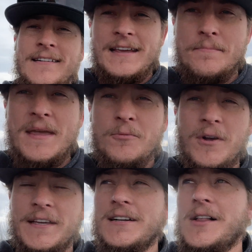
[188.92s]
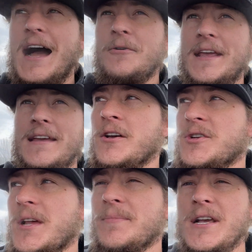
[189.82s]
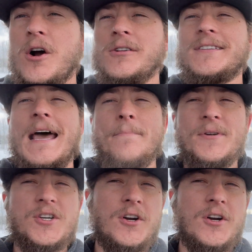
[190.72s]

can be really cloudy. There's something called temperature